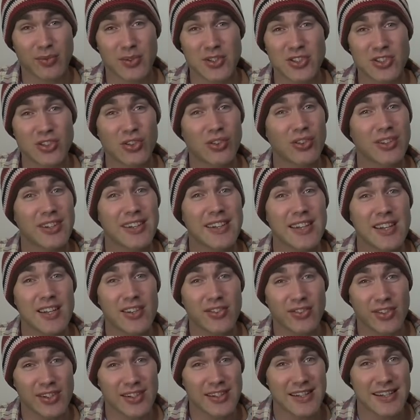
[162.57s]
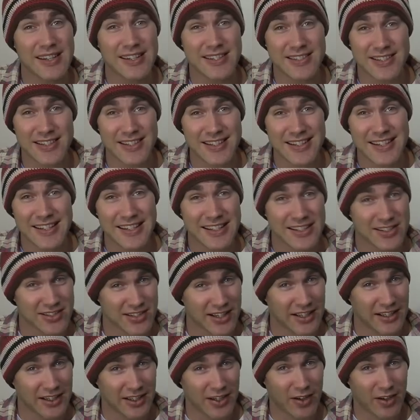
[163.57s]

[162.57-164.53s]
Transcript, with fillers: which took years and years and years